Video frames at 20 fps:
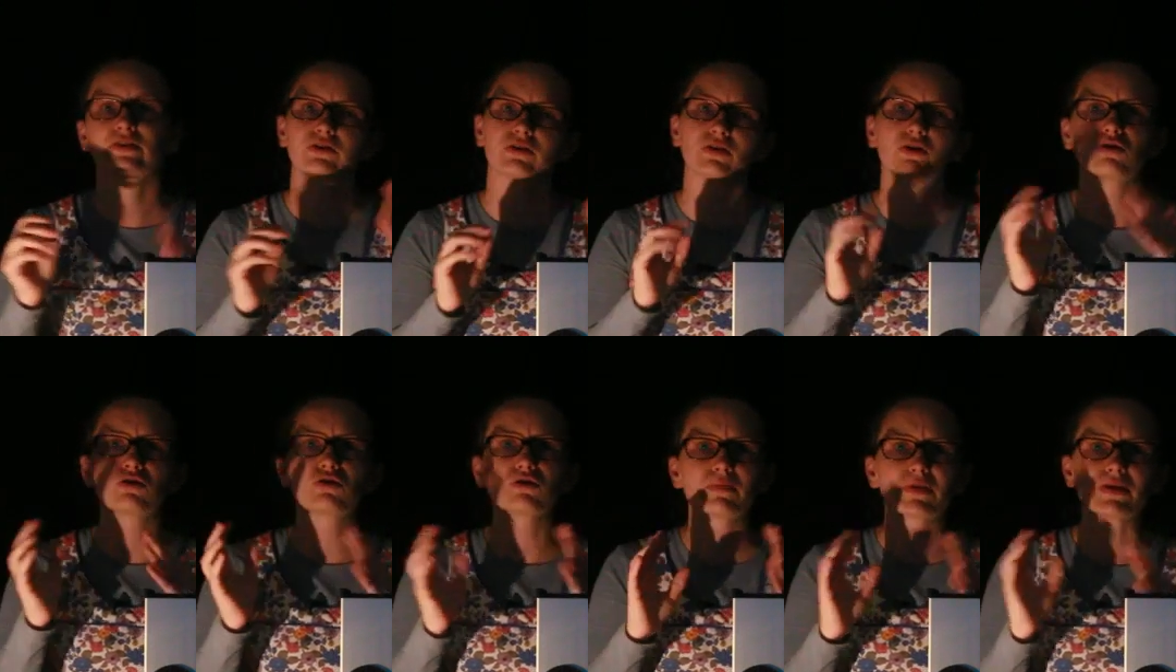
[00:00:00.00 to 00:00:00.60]
or
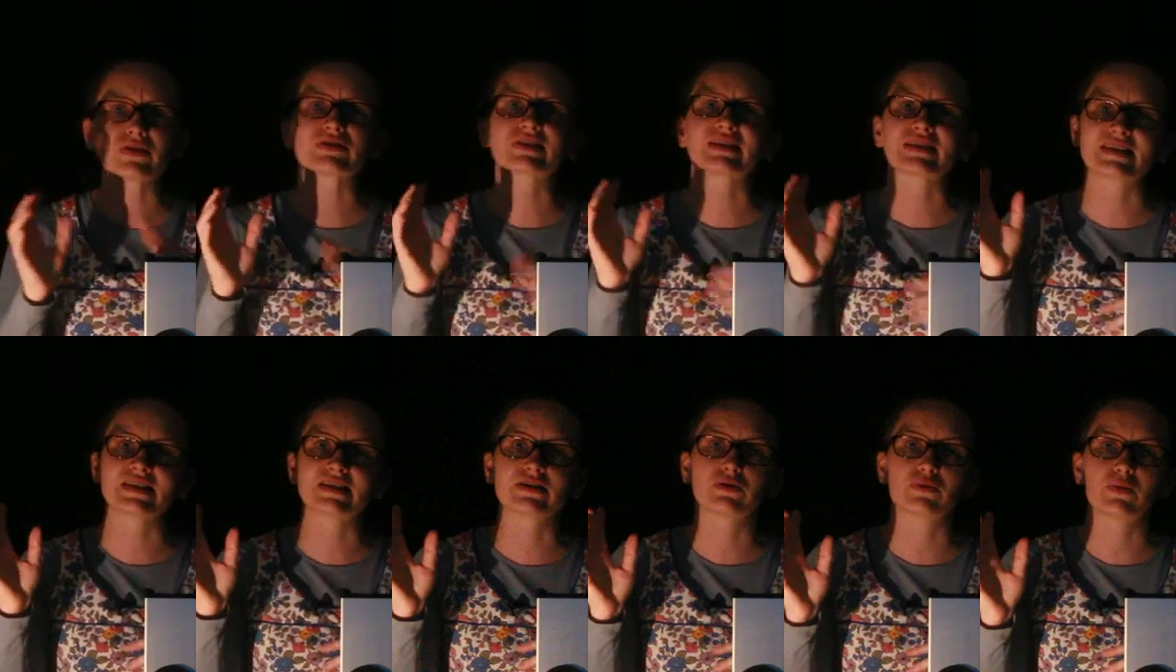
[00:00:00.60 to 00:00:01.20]
almost the
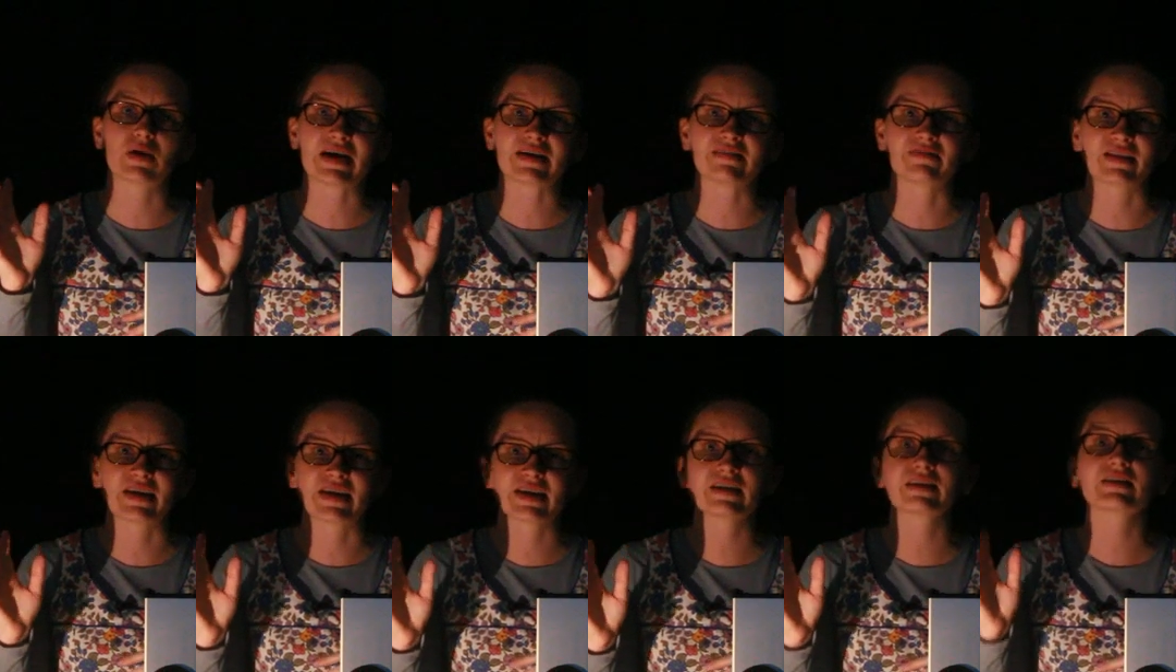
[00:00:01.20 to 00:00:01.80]
single
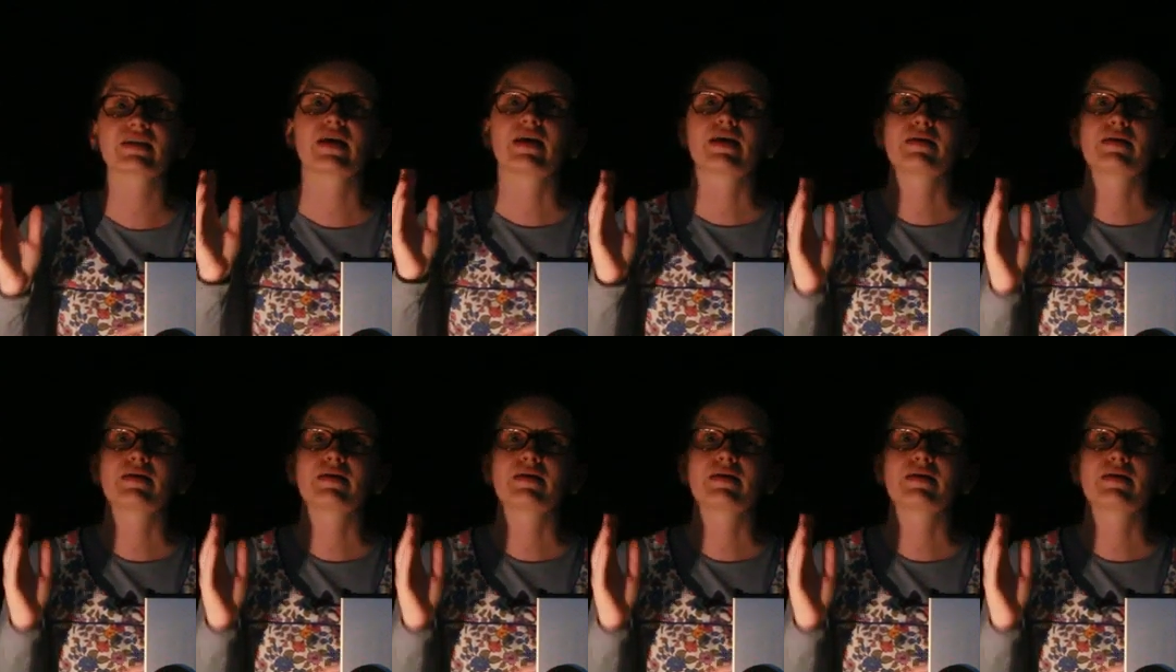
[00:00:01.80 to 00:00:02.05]
wavelength